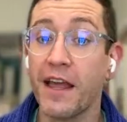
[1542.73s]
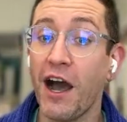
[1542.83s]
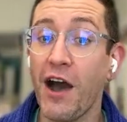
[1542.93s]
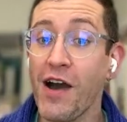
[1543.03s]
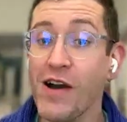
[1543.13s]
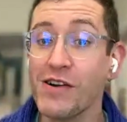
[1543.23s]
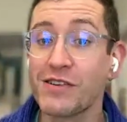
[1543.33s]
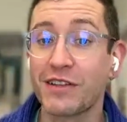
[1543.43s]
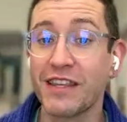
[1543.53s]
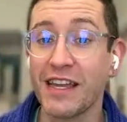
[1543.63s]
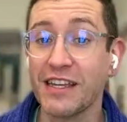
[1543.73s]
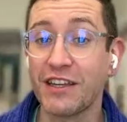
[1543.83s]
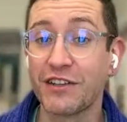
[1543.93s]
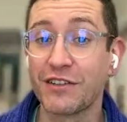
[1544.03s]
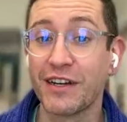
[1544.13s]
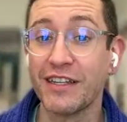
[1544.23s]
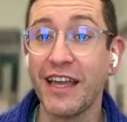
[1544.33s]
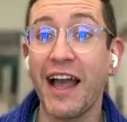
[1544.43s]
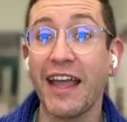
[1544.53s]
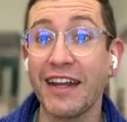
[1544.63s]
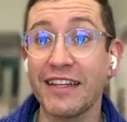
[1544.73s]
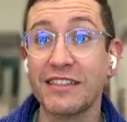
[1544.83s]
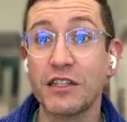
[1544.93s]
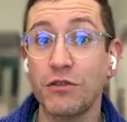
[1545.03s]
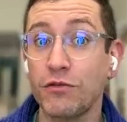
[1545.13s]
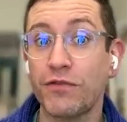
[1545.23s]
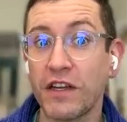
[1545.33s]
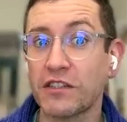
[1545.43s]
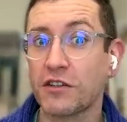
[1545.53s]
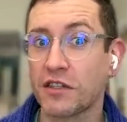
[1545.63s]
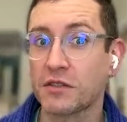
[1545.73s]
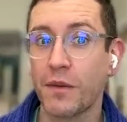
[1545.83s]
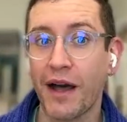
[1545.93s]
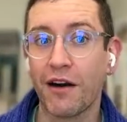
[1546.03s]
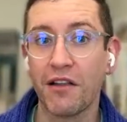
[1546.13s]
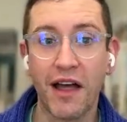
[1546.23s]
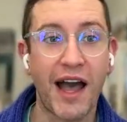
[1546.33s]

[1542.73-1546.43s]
Oh, thank you. Yeah, it is a cool feature as well.